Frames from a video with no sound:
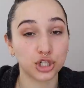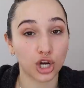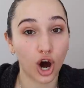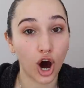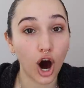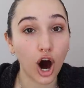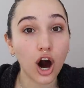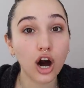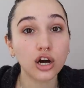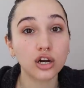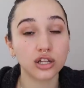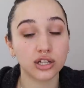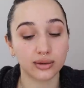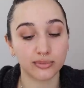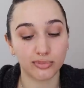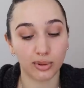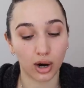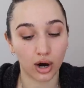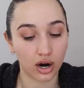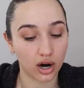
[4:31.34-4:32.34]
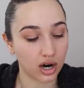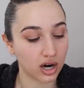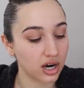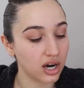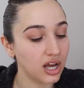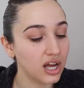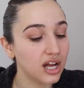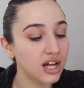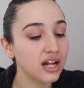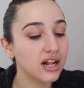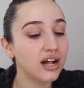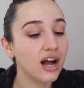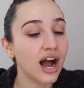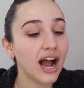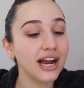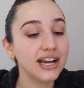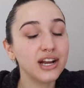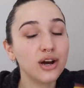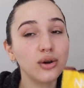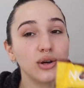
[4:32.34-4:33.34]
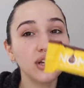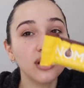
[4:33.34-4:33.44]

Chocolate Bar. I know